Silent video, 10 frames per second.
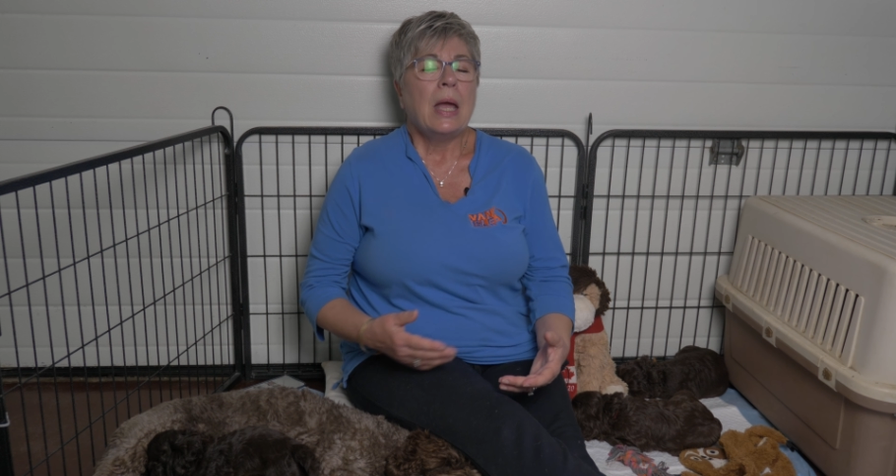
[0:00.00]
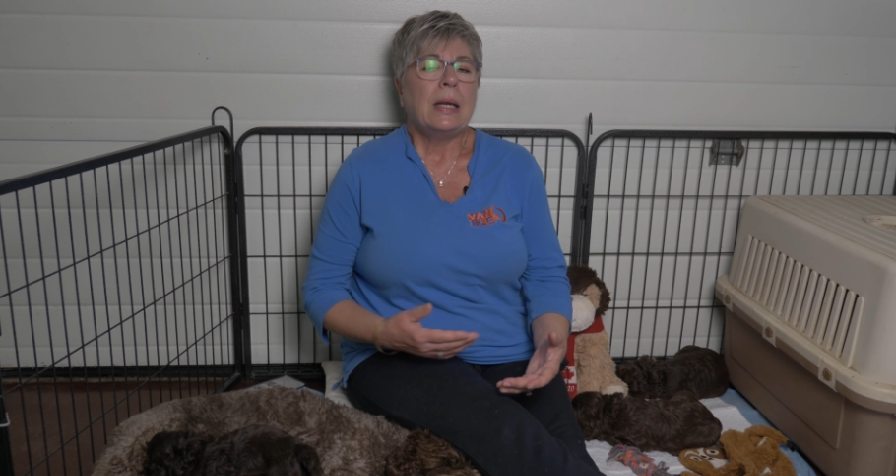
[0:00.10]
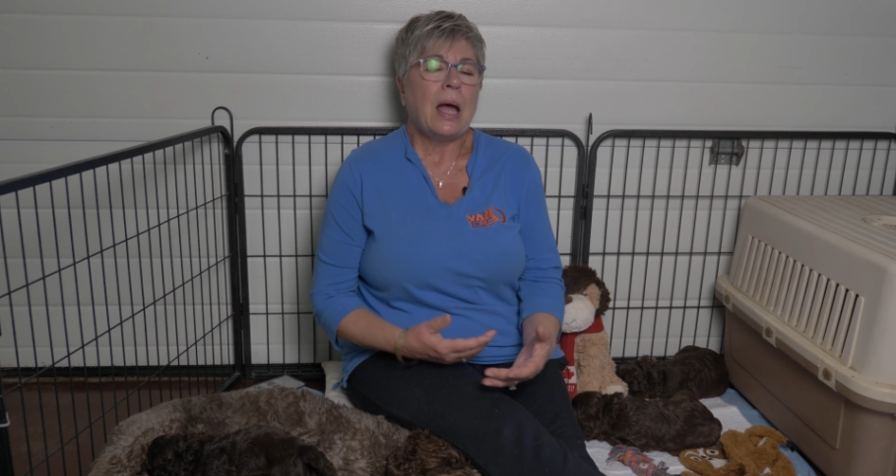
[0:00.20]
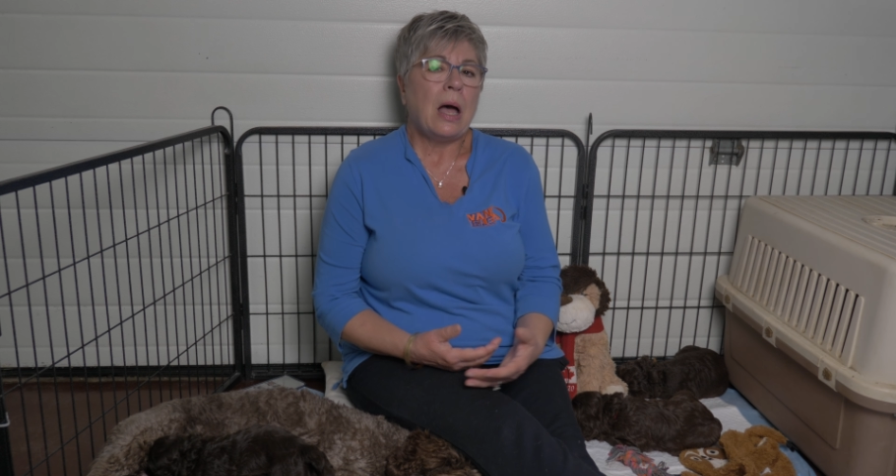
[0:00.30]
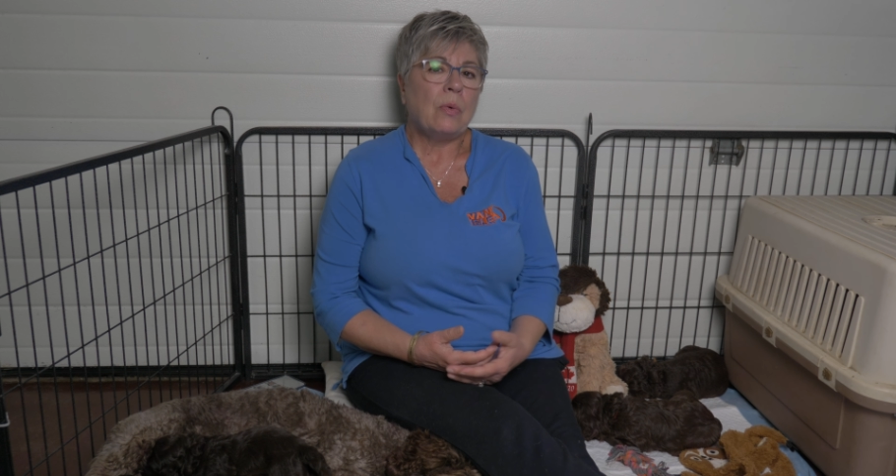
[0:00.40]

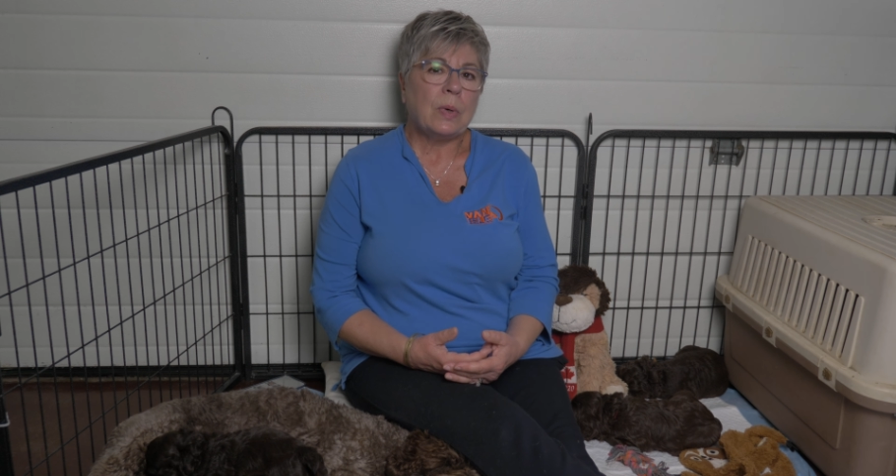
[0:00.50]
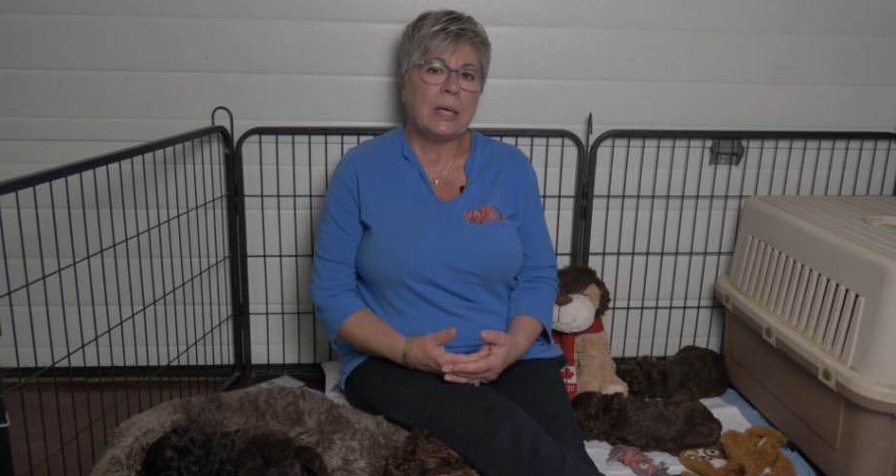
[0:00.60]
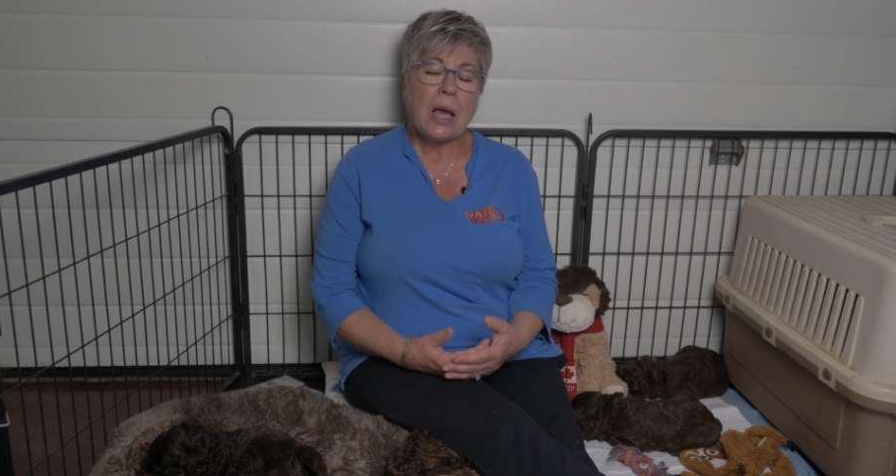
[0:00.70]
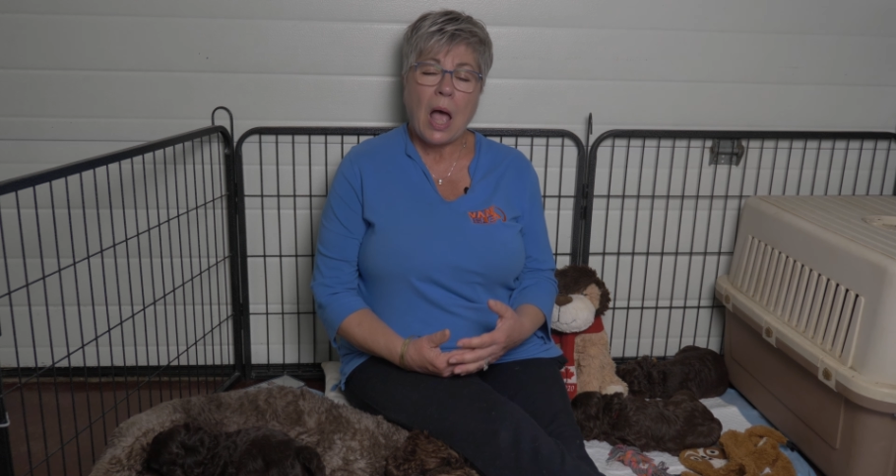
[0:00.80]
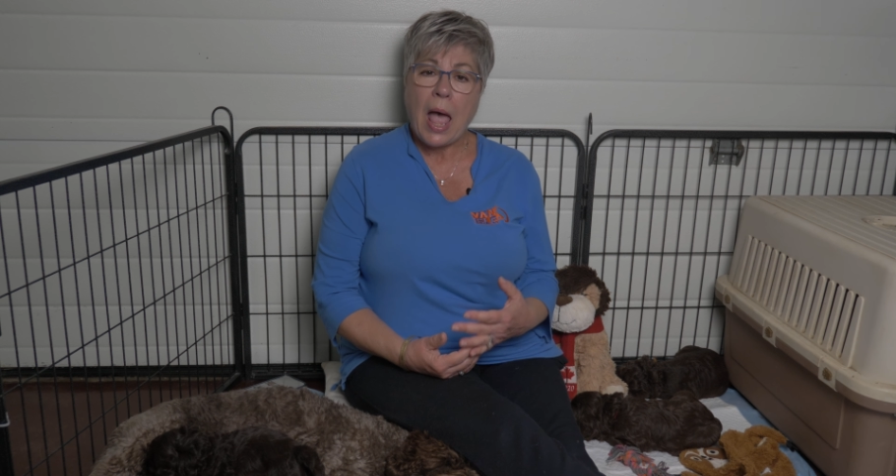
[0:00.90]
Now
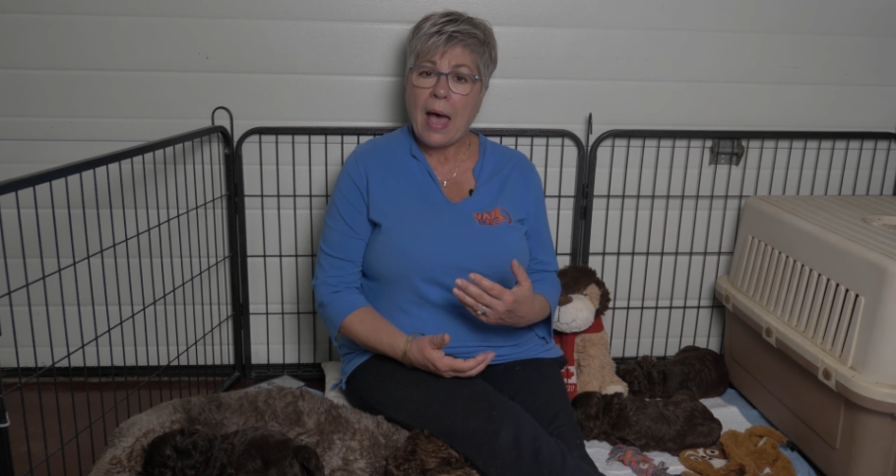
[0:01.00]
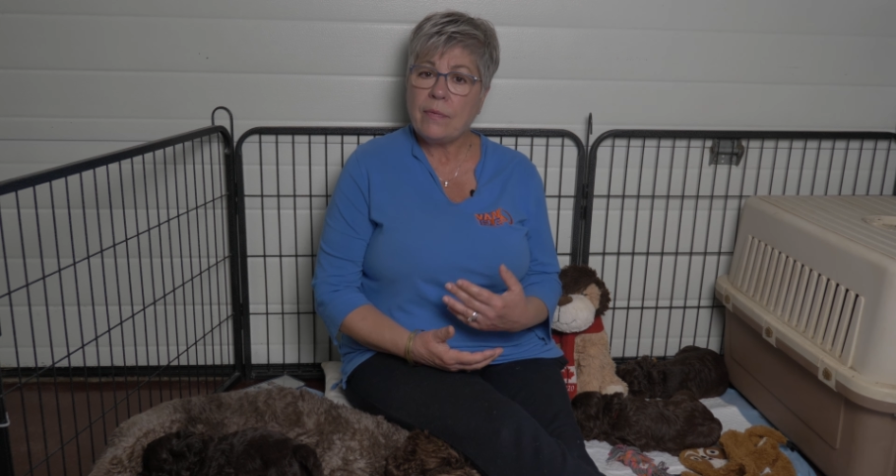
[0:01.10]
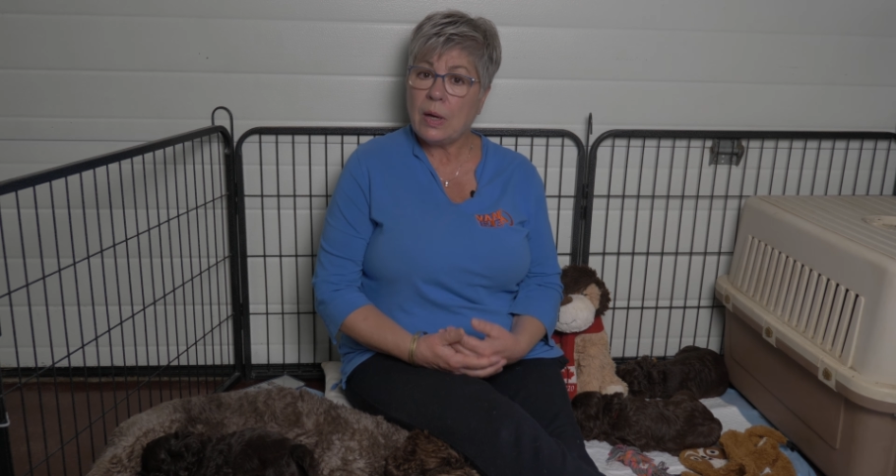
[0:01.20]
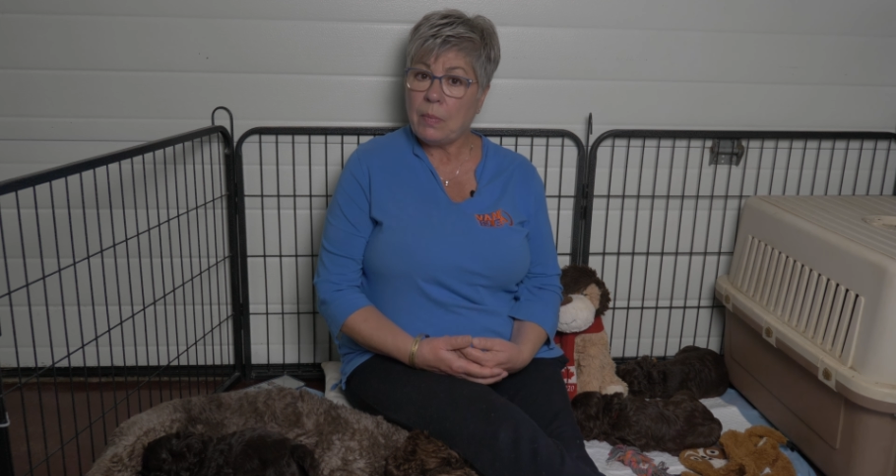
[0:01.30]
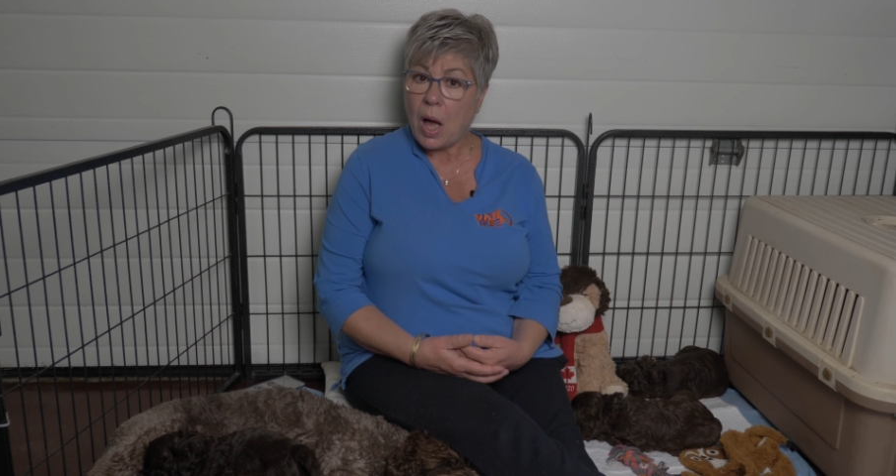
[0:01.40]
we
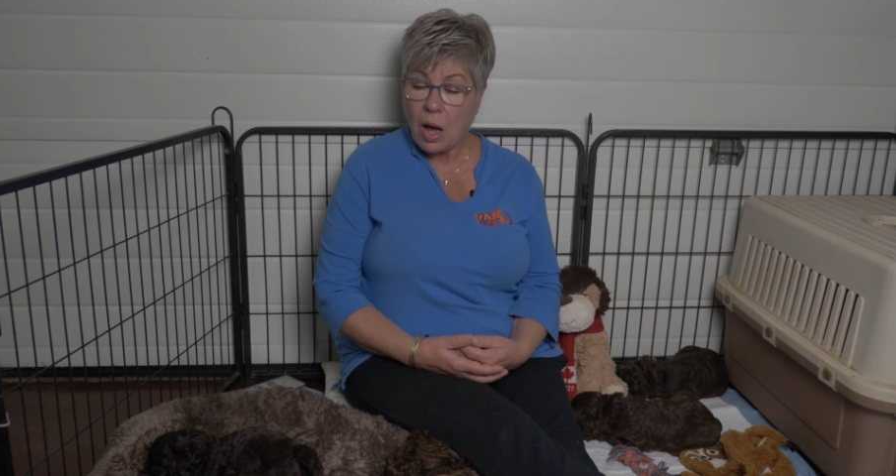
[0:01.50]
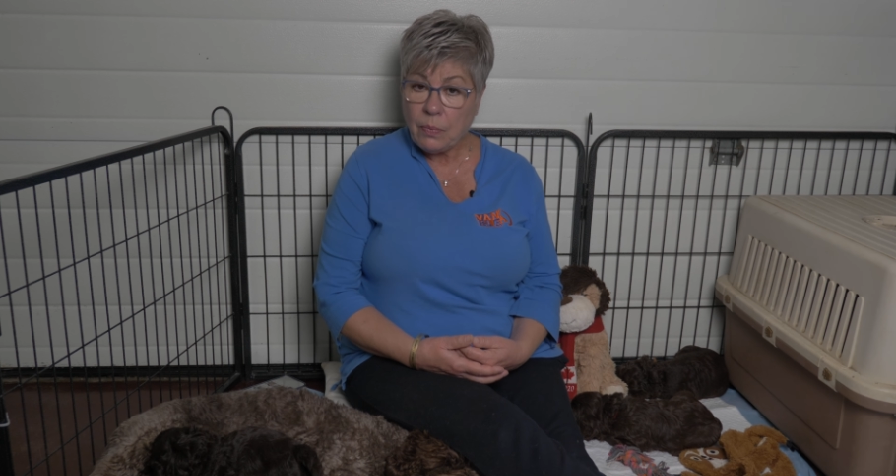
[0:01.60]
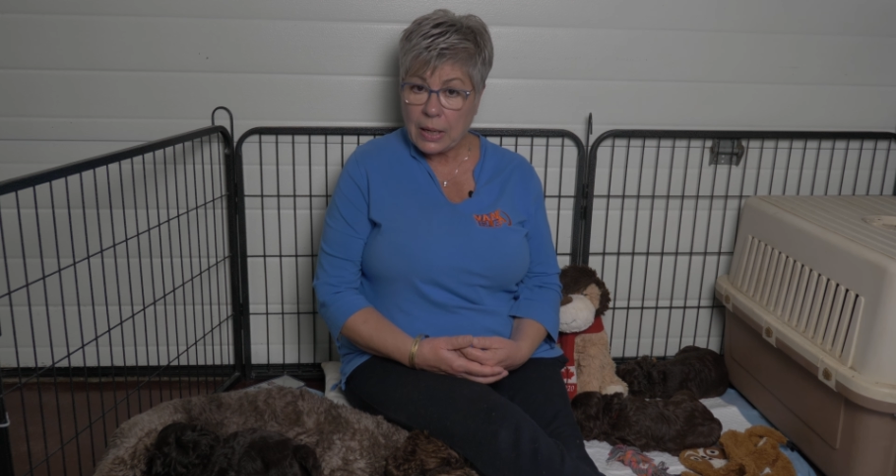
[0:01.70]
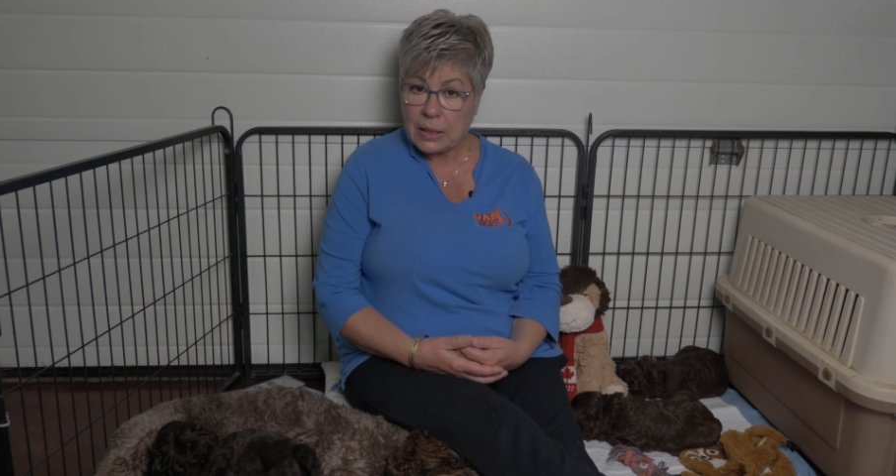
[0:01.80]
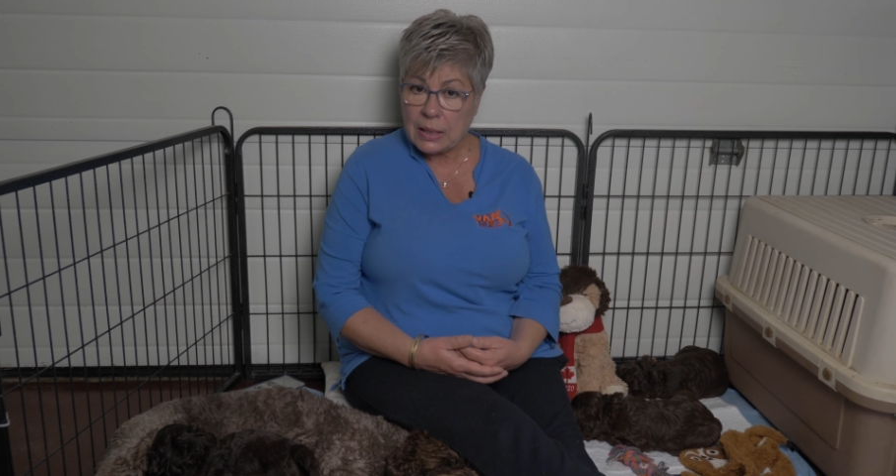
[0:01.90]
have them
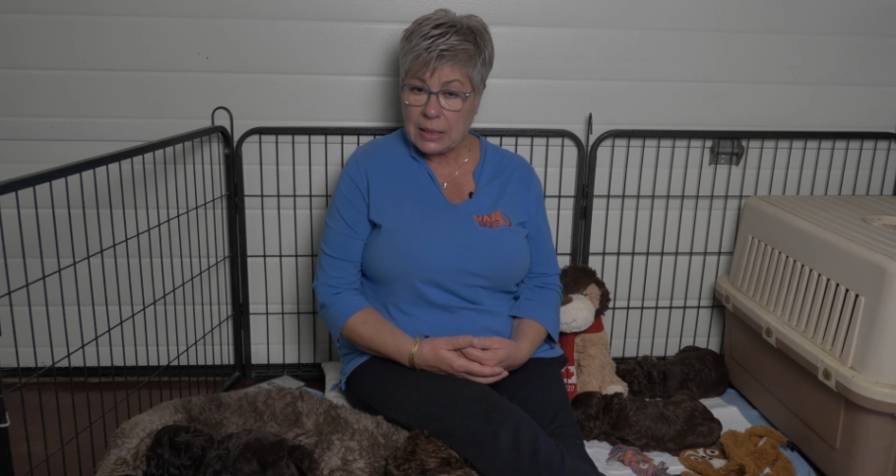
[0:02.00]
already